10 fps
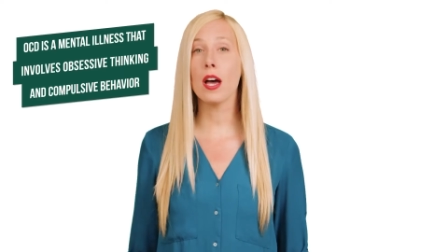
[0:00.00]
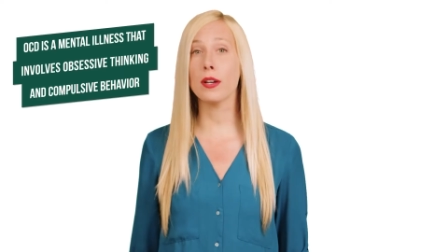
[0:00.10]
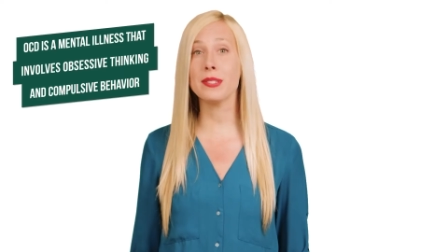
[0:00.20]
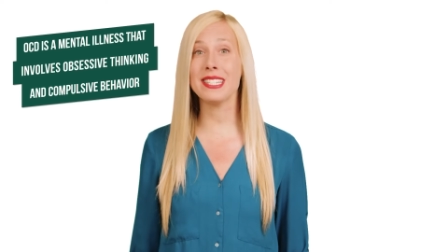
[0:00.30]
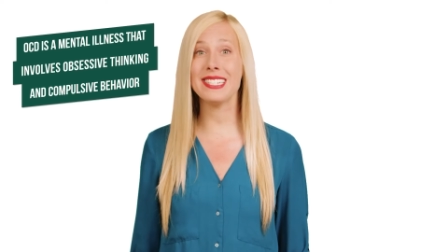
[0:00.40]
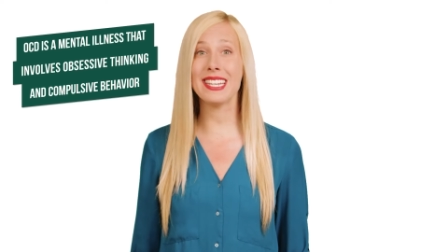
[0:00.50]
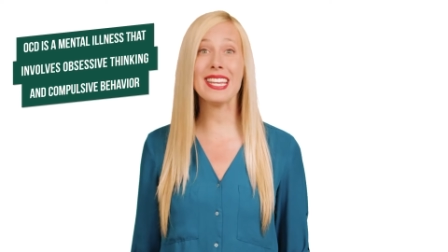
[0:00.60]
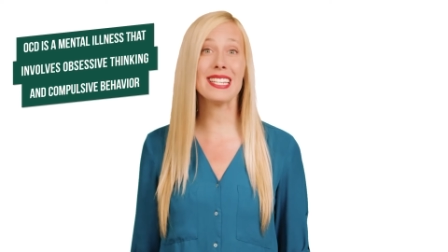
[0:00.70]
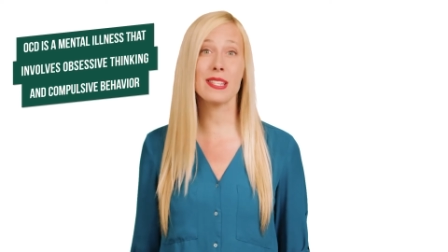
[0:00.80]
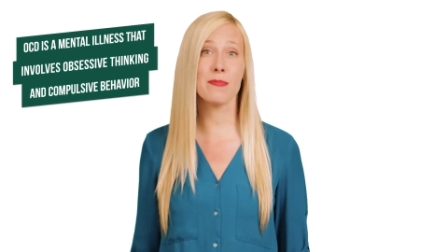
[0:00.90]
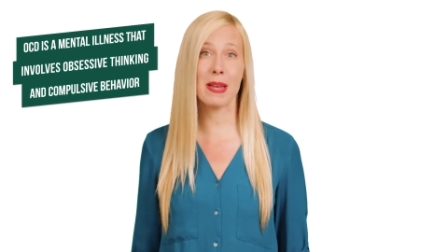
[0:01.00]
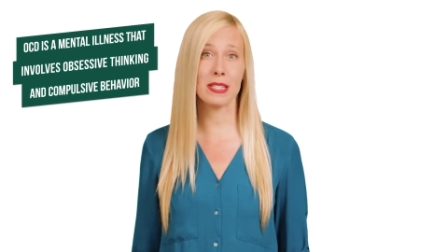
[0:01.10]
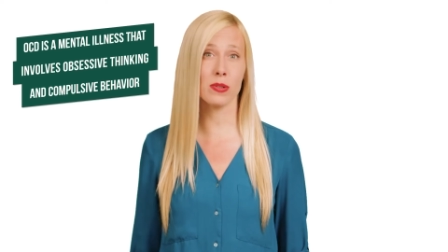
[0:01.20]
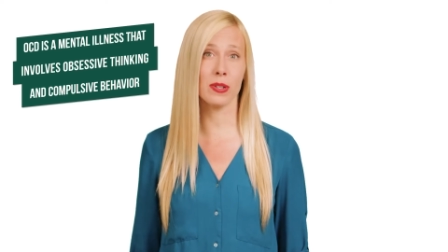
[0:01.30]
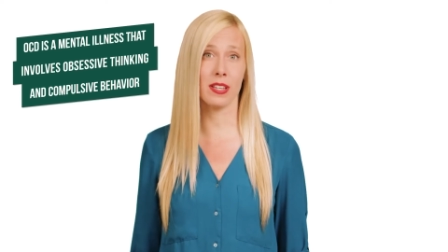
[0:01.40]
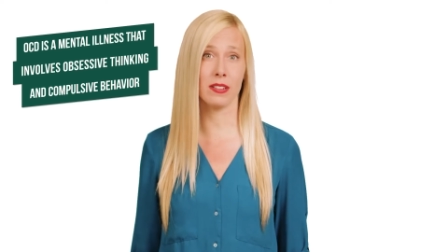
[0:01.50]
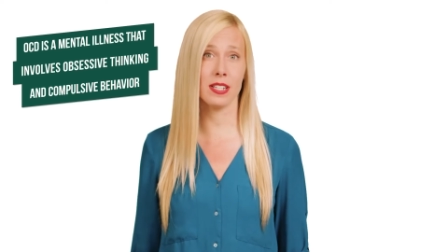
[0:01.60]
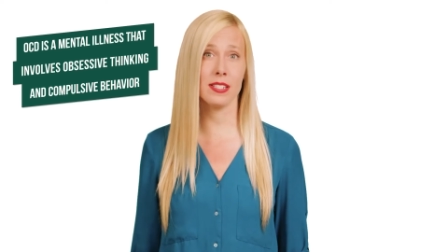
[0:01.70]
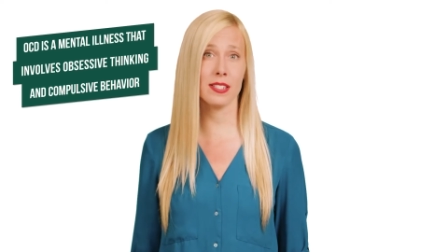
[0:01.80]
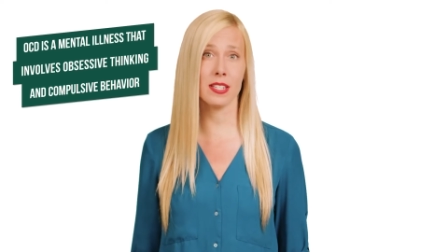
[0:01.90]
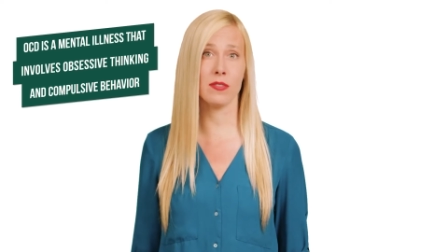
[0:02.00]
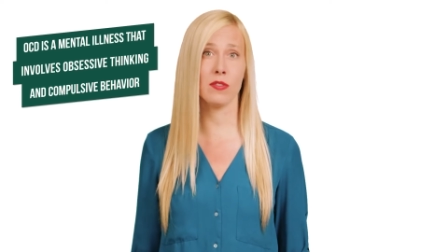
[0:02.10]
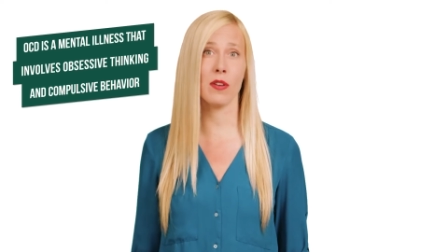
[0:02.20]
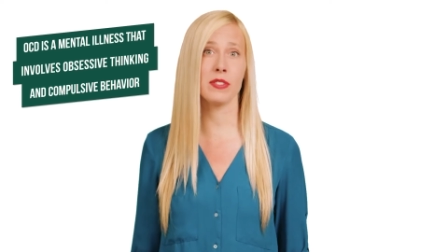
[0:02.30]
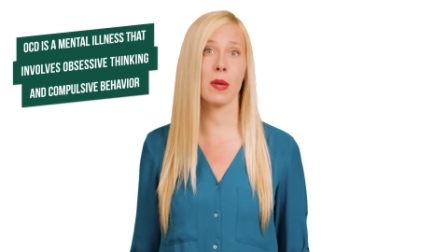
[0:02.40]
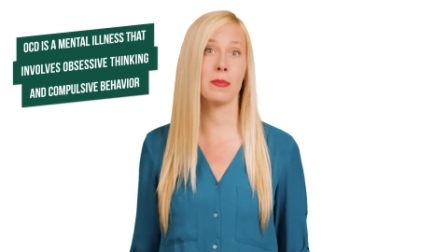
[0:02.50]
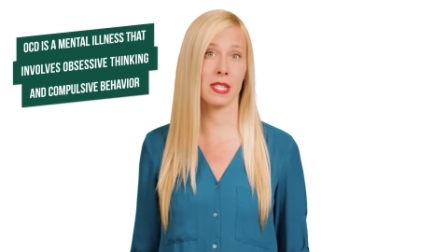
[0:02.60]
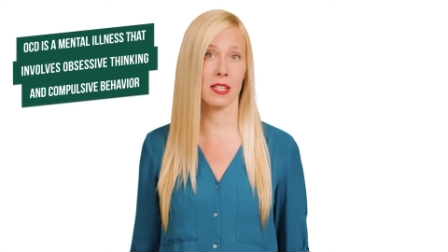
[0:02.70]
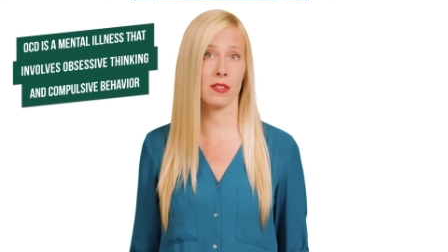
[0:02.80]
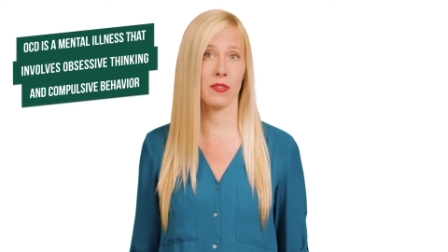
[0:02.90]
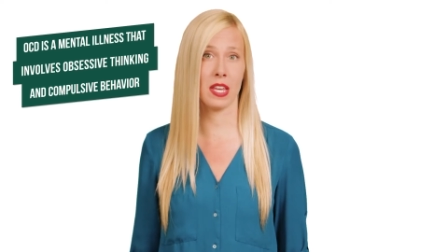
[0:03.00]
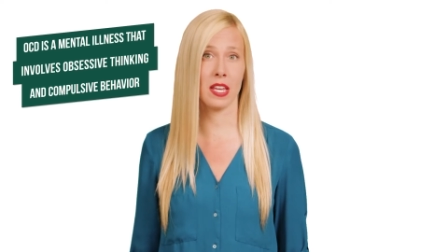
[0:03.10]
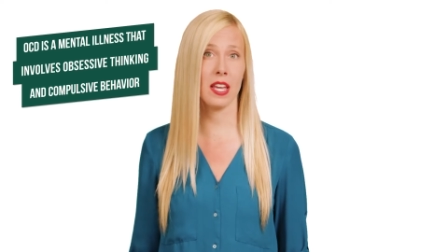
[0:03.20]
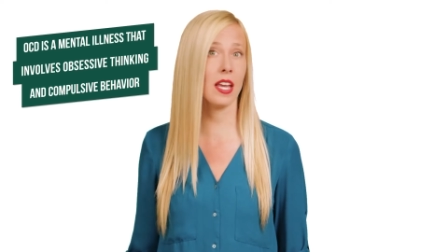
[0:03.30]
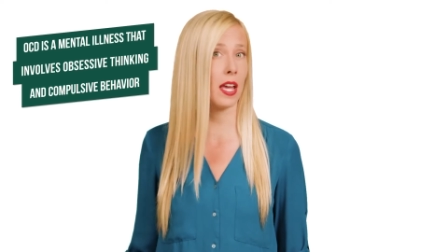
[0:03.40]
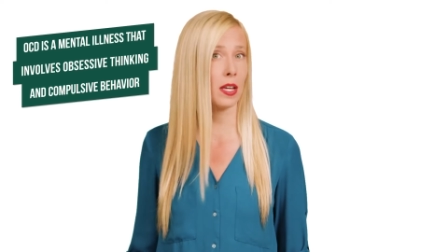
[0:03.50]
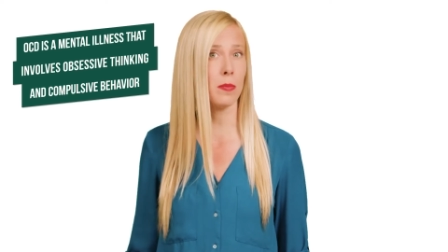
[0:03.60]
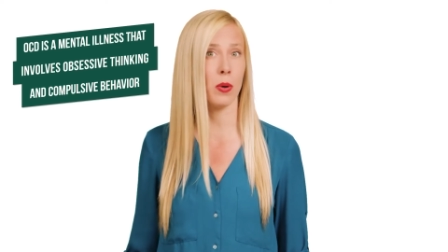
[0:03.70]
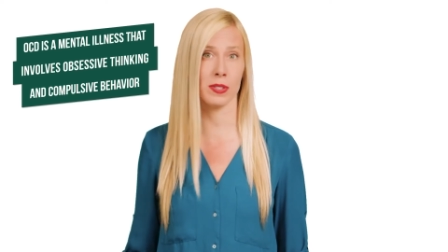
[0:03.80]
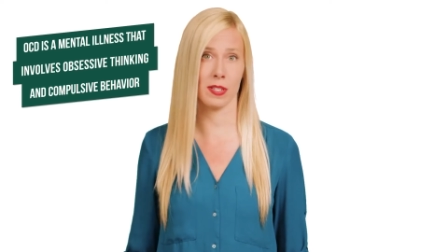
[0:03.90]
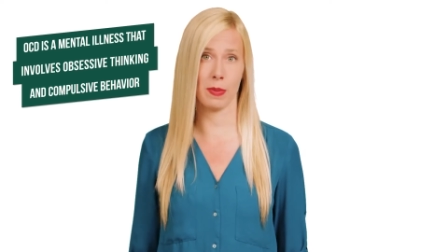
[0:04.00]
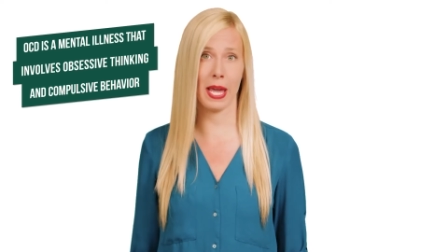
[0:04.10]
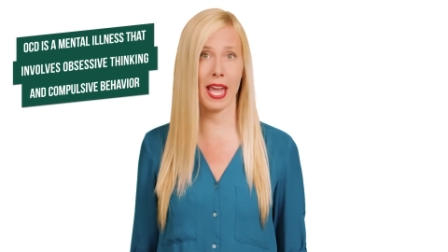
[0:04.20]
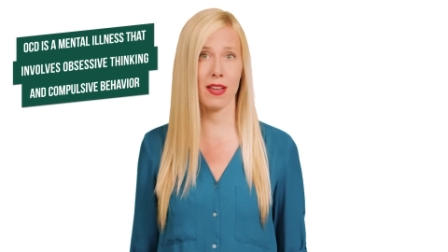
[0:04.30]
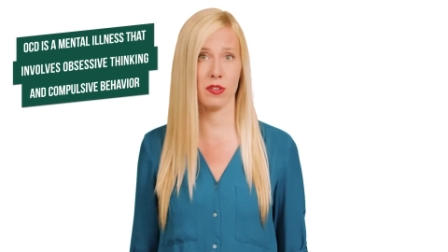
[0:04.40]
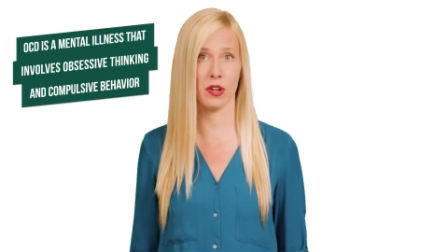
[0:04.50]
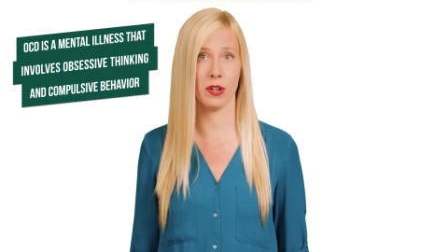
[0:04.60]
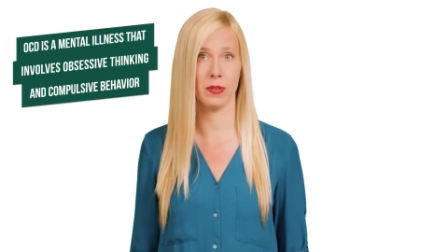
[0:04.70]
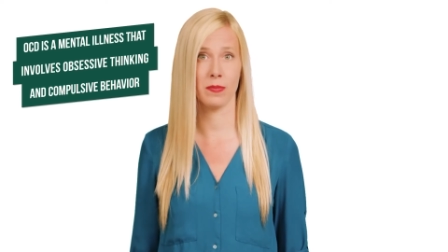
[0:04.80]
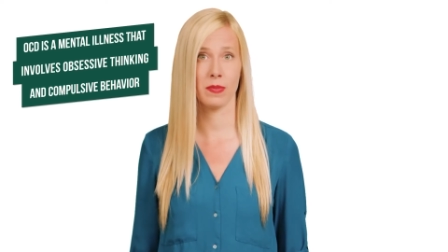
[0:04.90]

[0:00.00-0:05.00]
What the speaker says: OCD is a mental illness that involves obsessive thinking and compulsive behavior.